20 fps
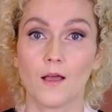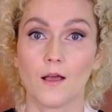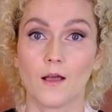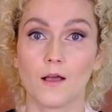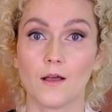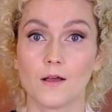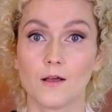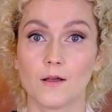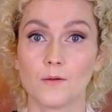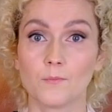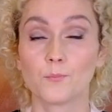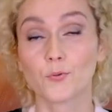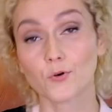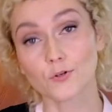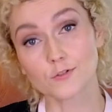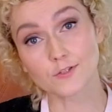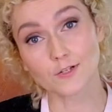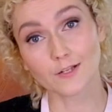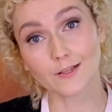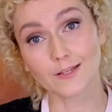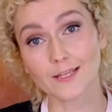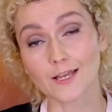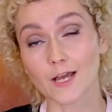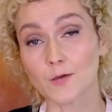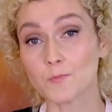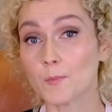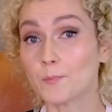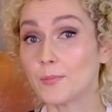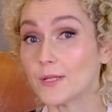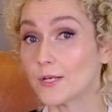Personally,
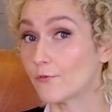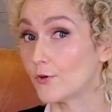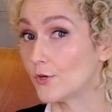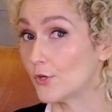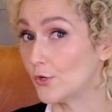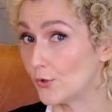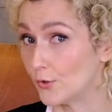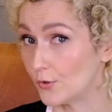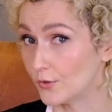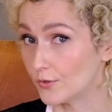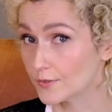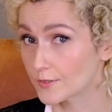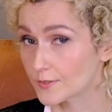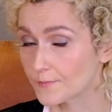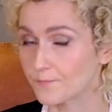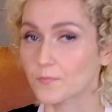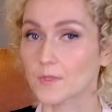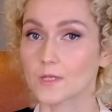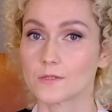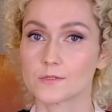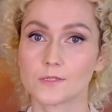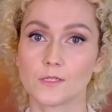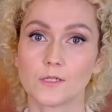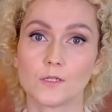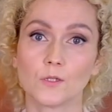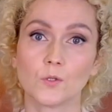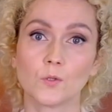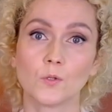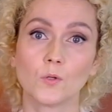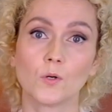I'm a bit of a nerd,
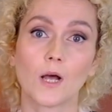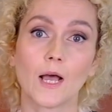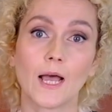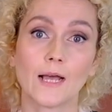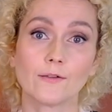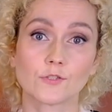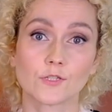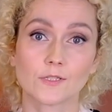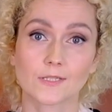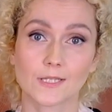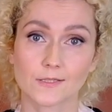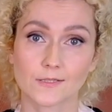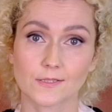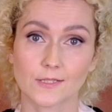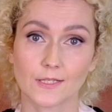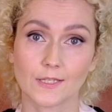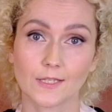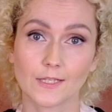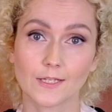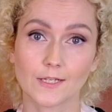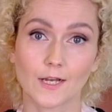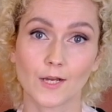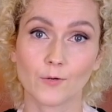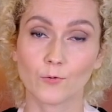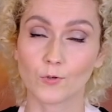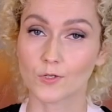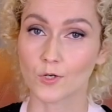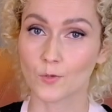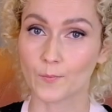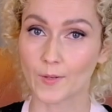so after testing, I
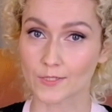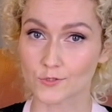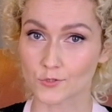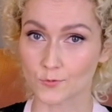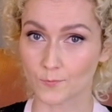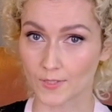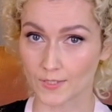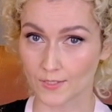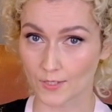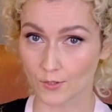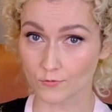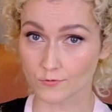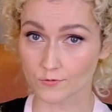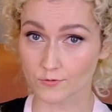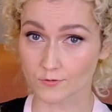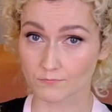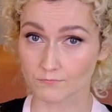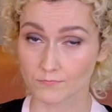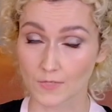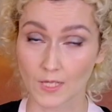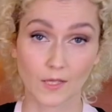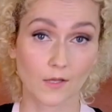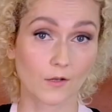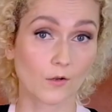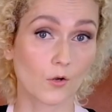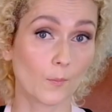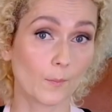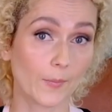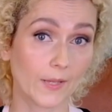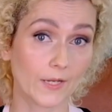will go back to my notes,
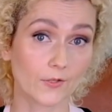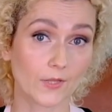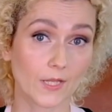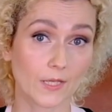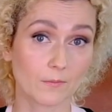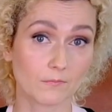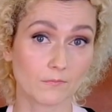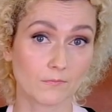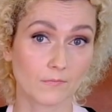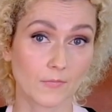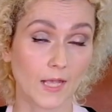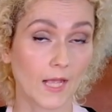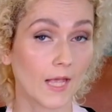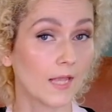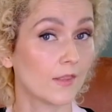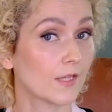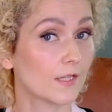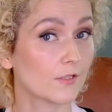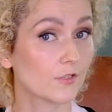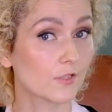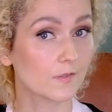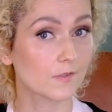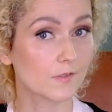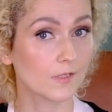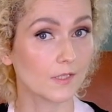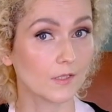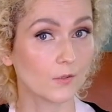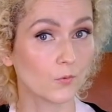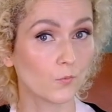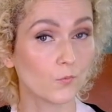compare them, and then just
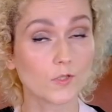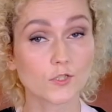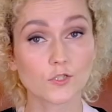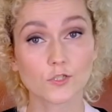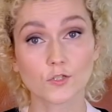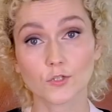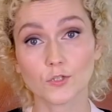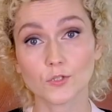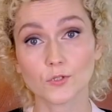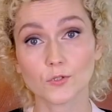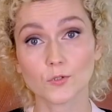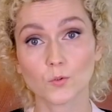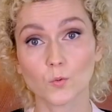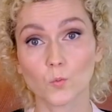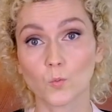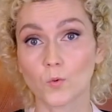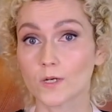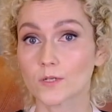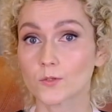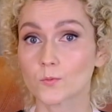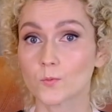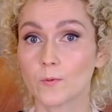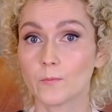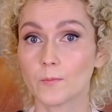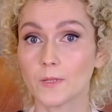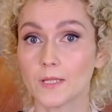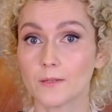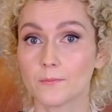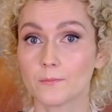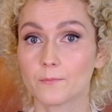see which glue worked for
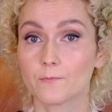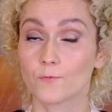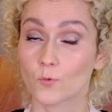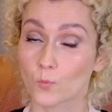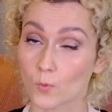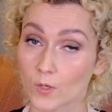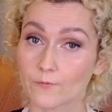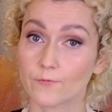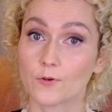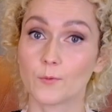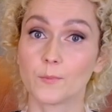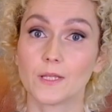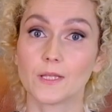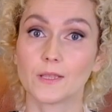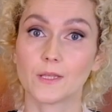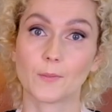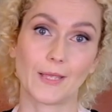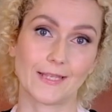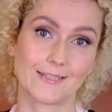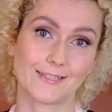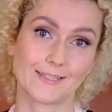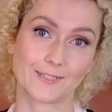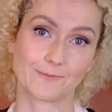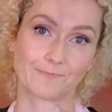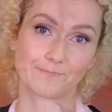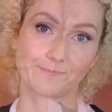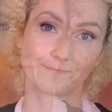me the best.